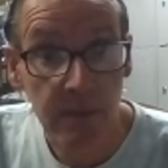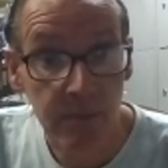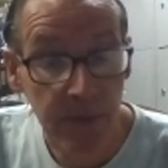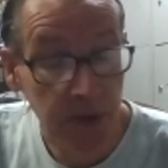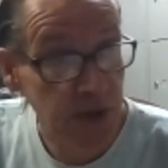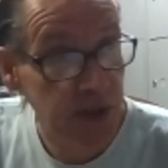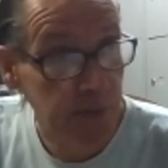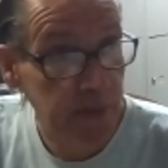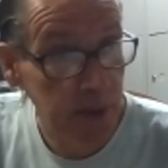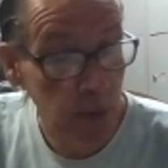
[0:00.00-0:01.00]
thrusts of
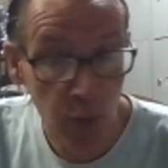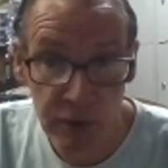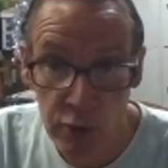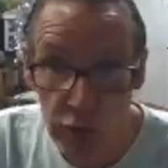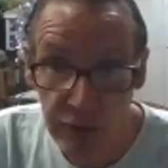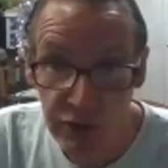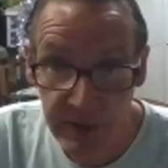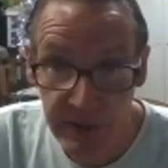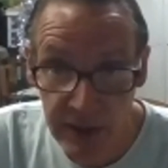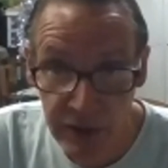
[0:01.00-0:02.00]
Open Knowledge
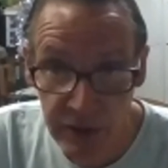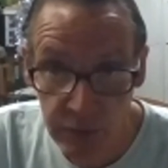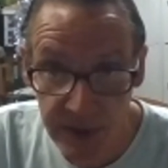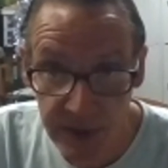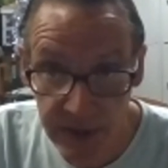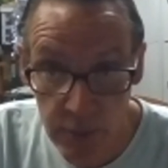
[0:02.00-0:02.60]
International is that